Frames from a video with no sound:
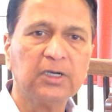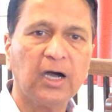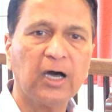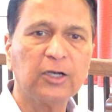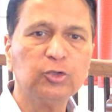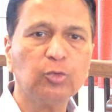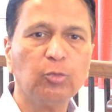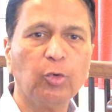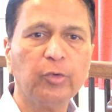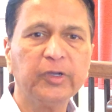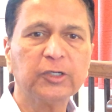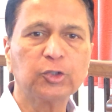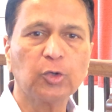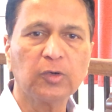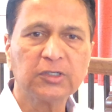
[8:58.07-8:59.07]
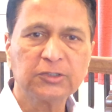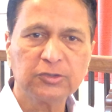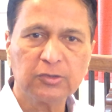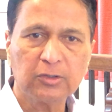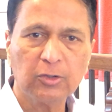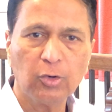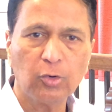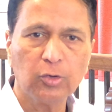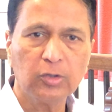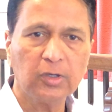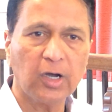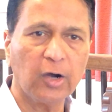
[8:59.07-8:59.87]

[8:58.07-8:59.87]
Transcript: are you moving towards your goal,